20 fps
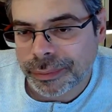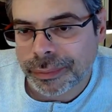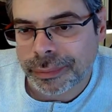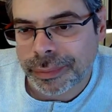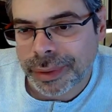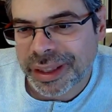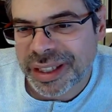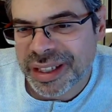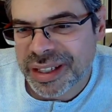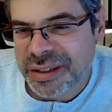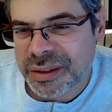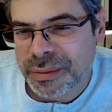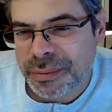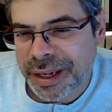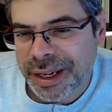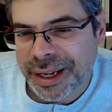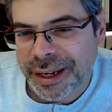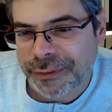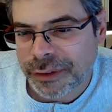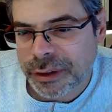But this you
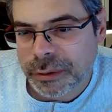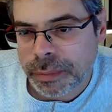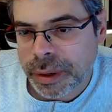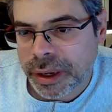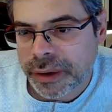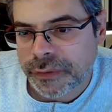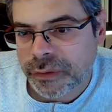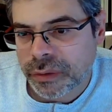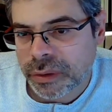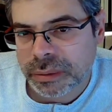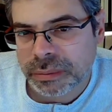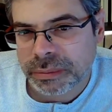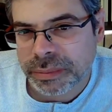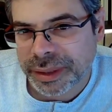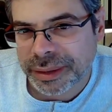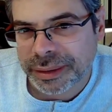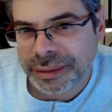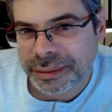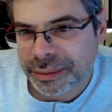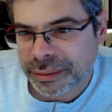might have to pay for.
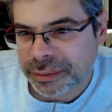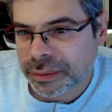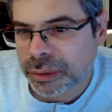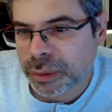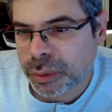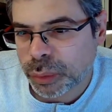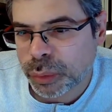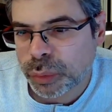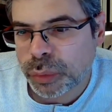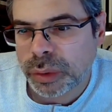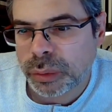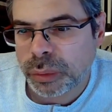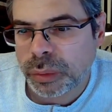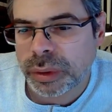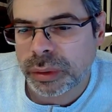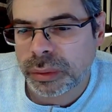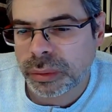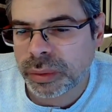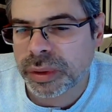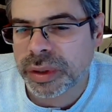But
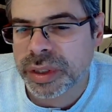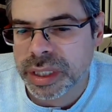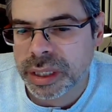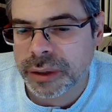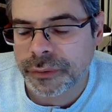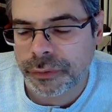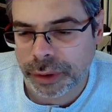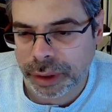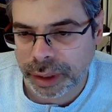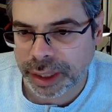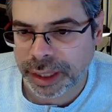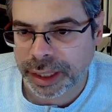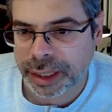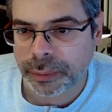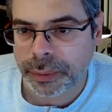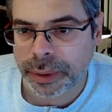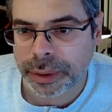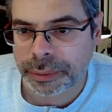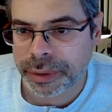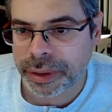we'll see if we can get
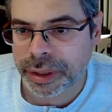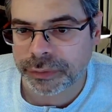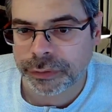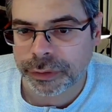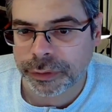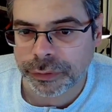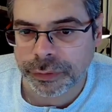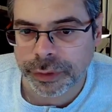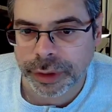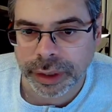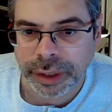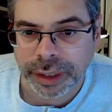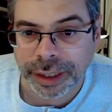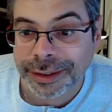away with it for free.